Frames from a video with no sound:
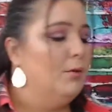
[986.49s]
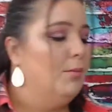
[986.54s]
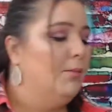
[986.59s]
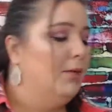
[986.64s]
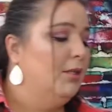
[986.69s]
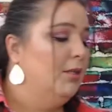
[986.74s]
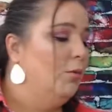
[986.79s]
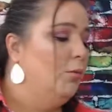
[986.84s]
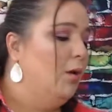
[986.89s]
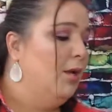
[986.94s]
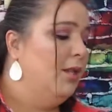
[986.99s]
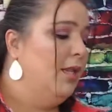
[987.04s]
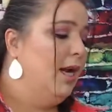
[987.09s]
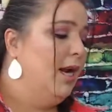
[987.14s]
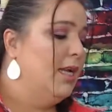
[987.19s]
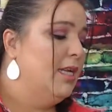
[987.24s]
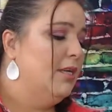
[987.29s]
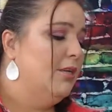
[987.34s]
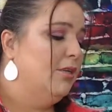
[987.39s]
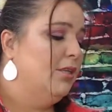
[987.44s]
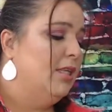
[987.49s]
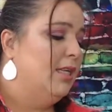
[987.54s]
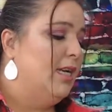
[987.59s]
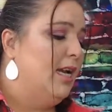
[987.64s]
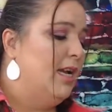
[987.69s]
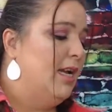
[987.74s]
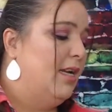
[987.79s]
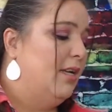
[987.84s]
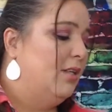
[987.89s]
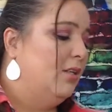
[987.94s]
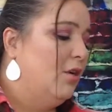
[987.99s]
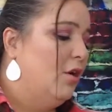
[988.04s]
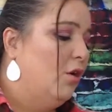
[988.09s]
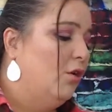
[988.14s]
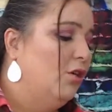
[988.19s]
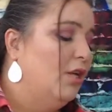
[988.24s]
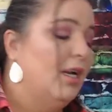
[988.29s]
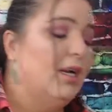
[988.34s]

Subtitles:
but the one that I used today is called